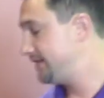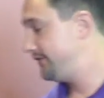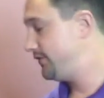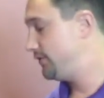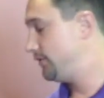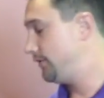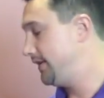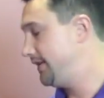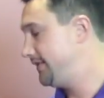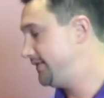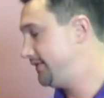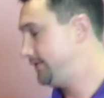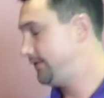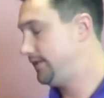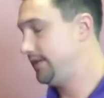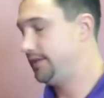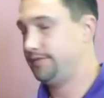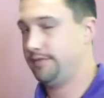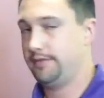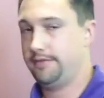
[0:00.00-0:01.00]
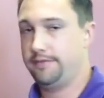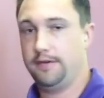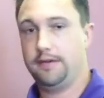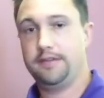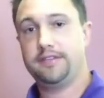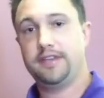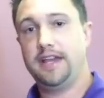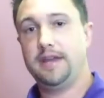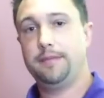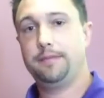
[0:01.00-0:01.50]
of choice is
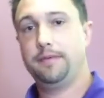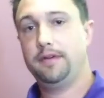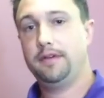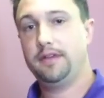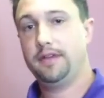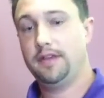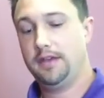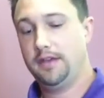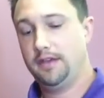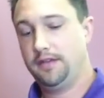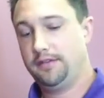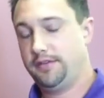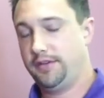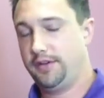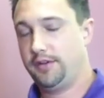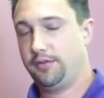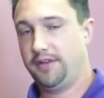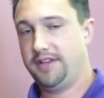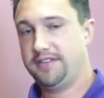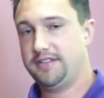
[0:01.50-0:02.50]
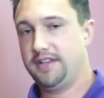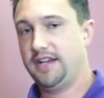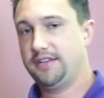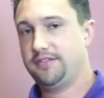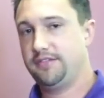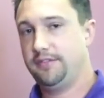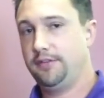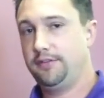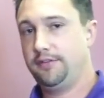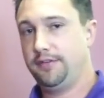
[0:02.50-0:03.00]
reverse hyper to increase
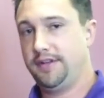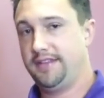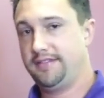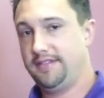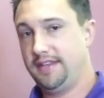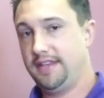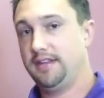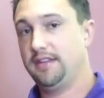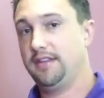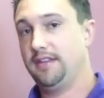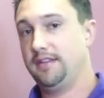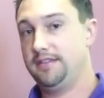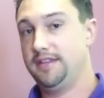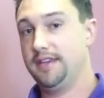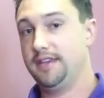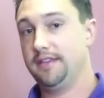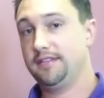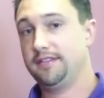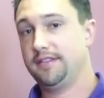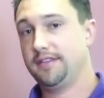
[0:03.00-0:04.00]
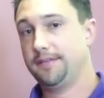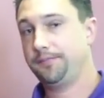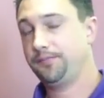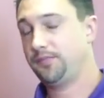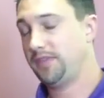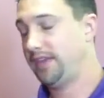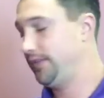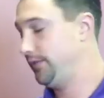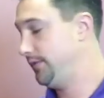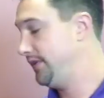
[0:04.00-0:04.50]
oxygen nutrients into the disc.
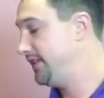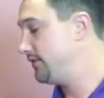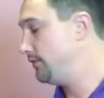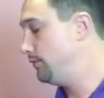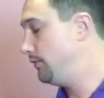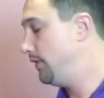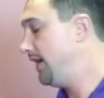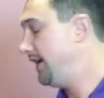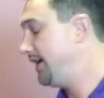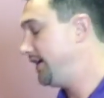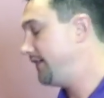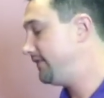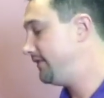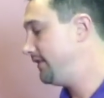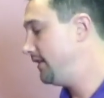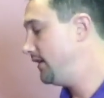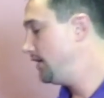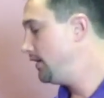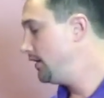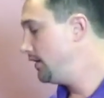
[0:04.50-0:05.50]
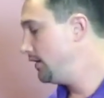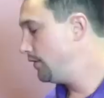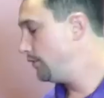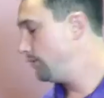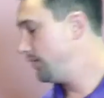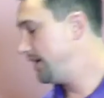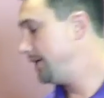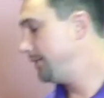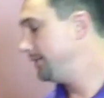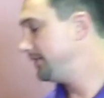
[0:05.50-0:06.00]
And the reason why is
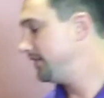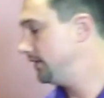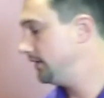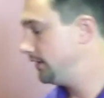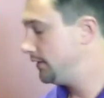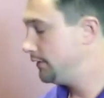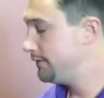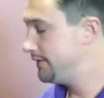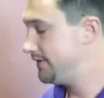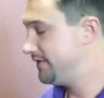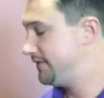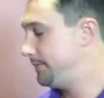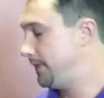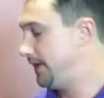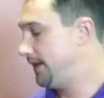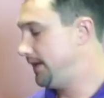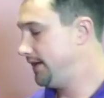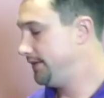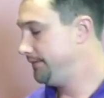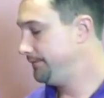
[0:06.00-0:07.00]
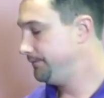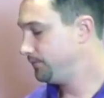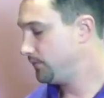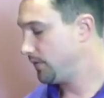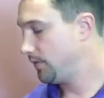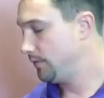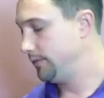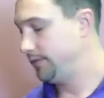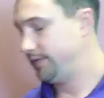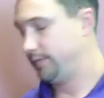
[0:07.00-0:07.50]
we're able to load the spine
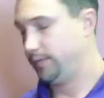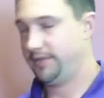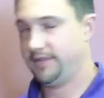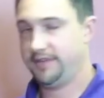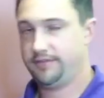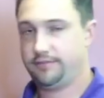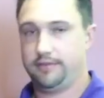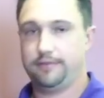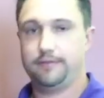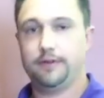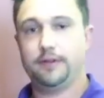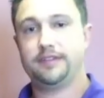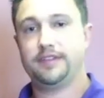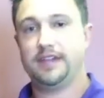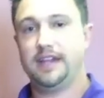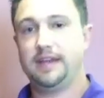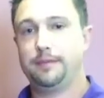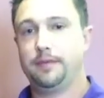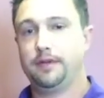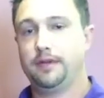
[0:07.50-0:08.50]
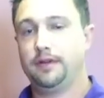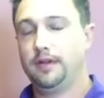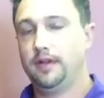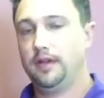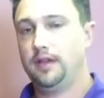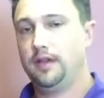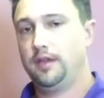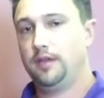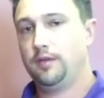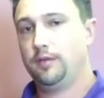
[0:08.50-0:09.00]
with this reverse hyper
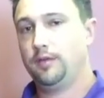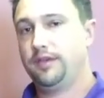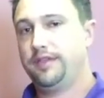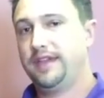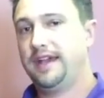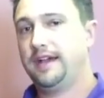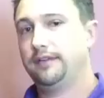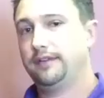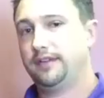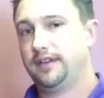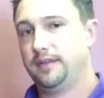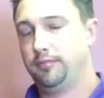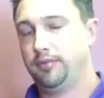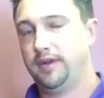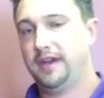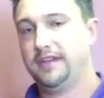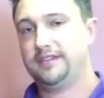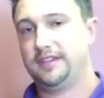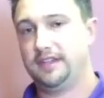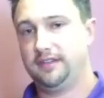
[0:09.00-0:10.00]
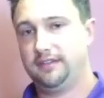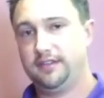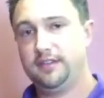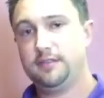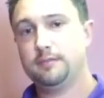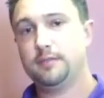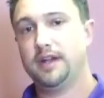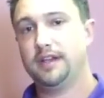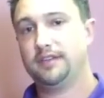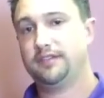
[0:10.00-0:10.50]
without compressing it too
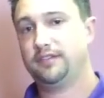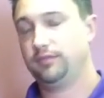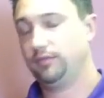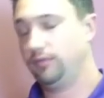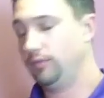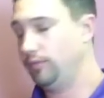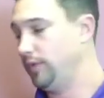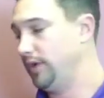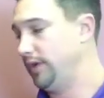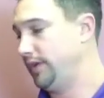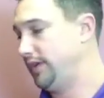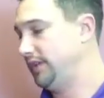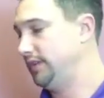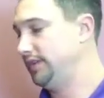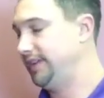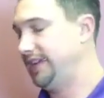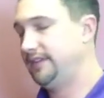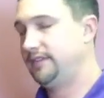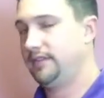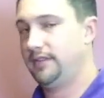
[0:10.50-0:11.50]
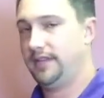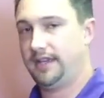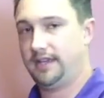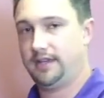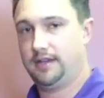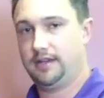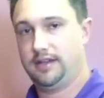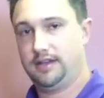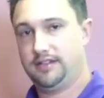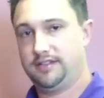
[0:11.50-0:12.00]
much where it could lead to like
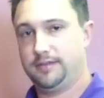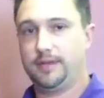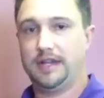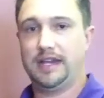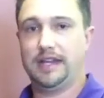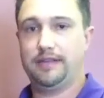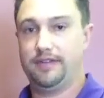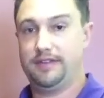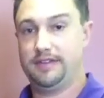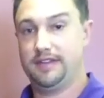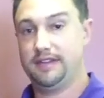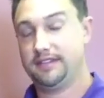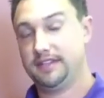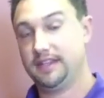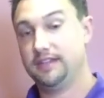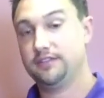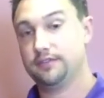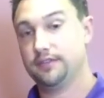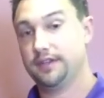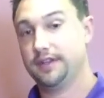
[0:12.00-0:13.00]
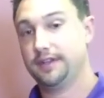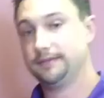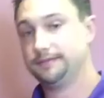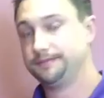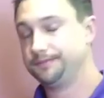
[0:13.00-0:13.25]
a, some kind of a disc injury.